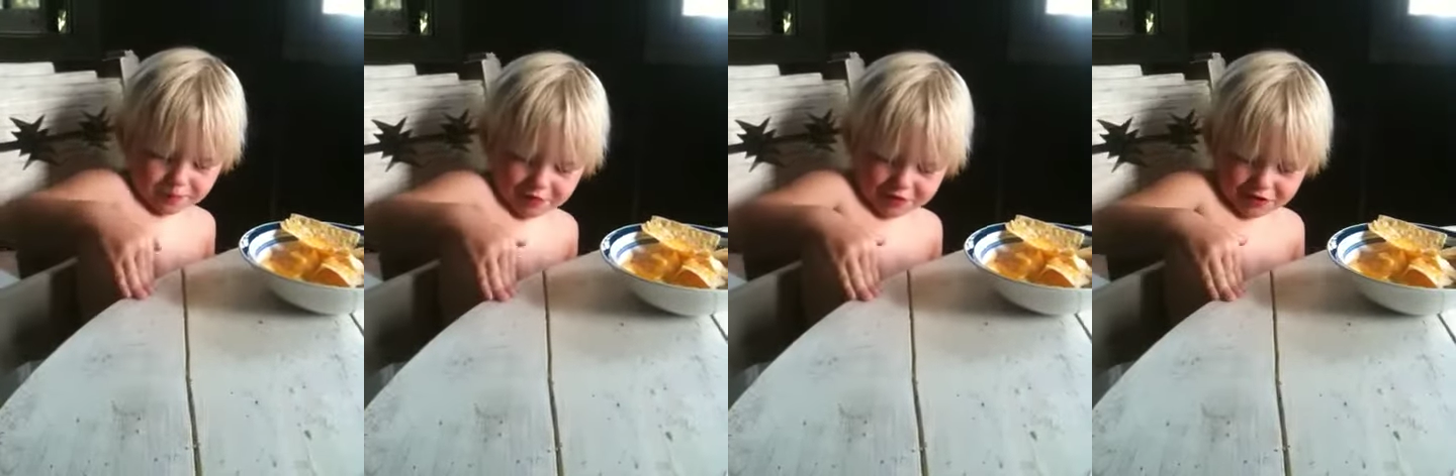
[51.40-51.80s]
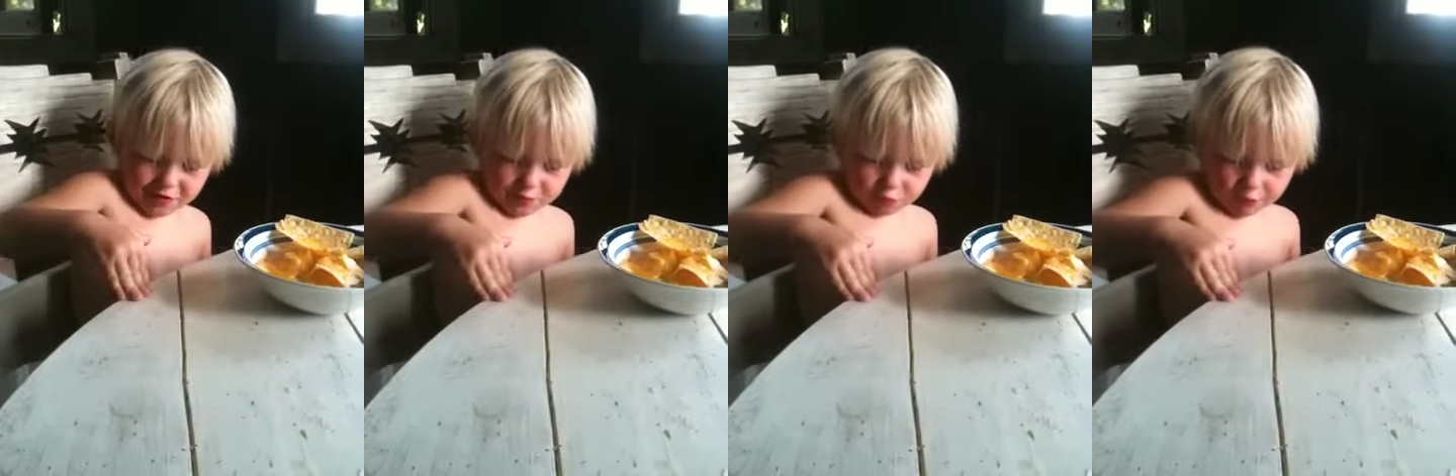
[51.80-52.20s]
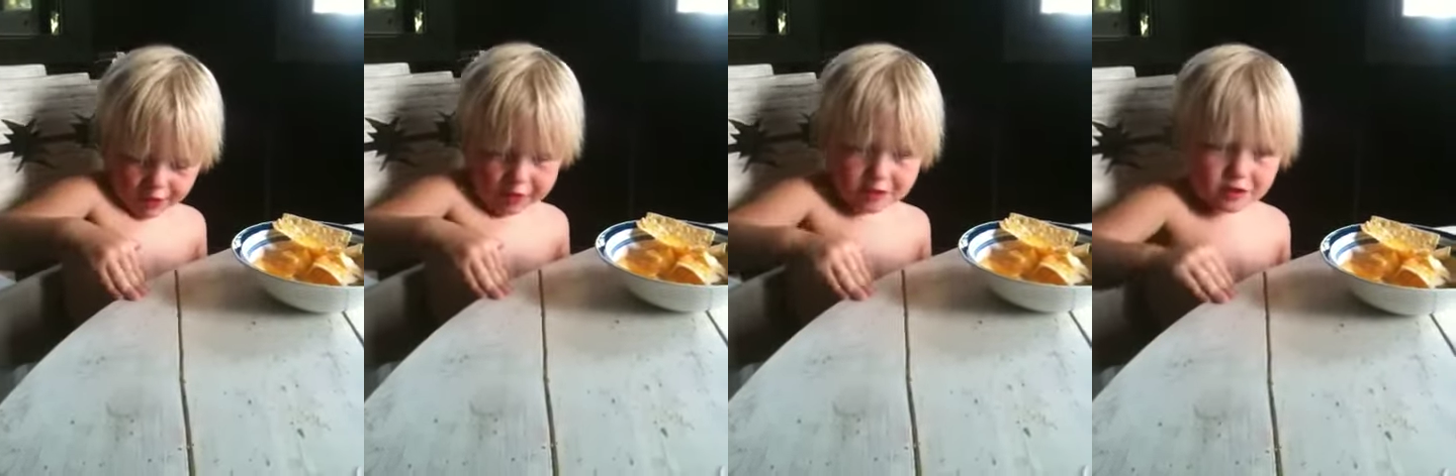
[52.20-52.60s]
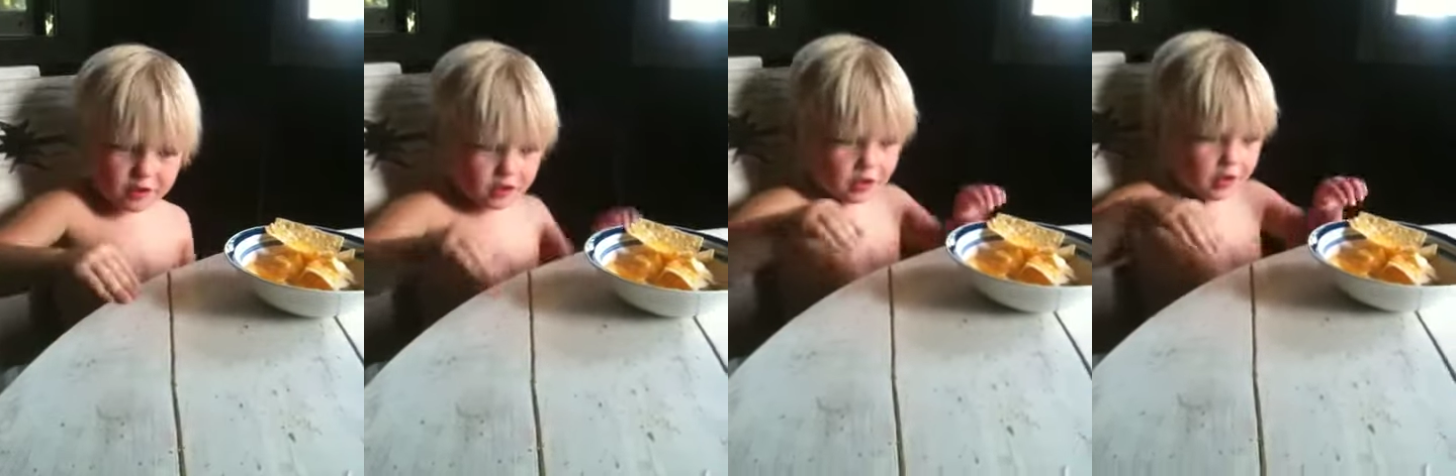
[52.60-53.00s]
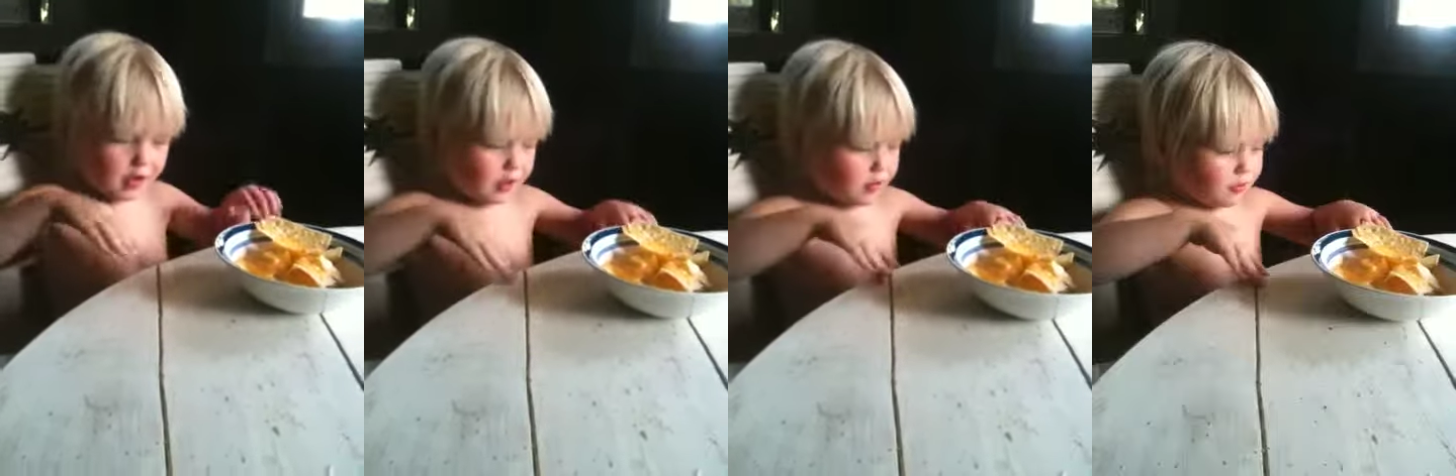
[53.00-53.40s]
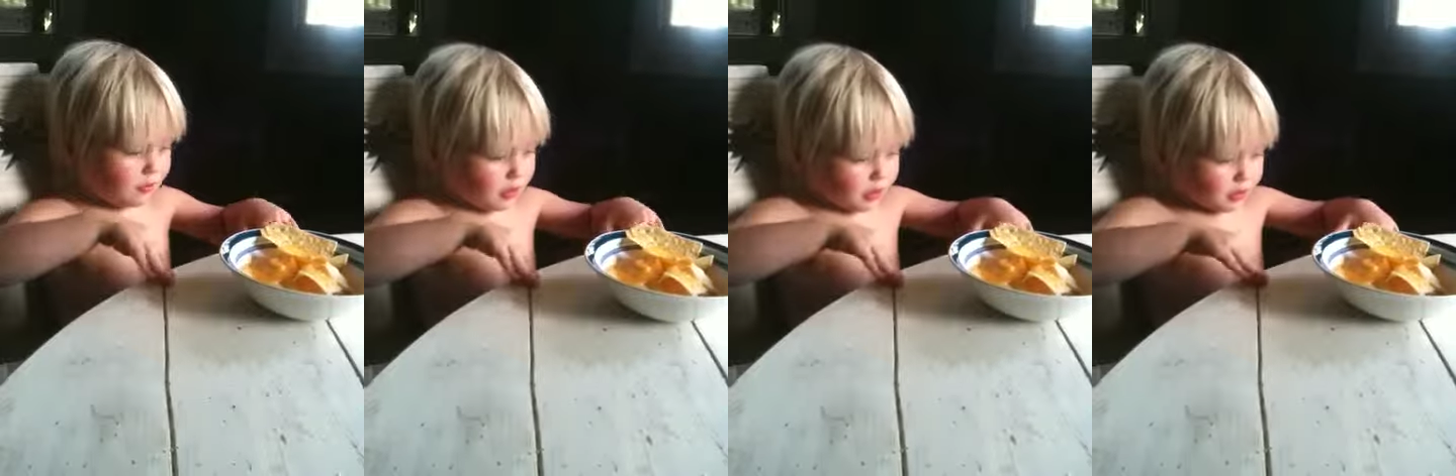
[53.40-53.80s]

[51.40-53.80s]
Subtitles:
push weights. And when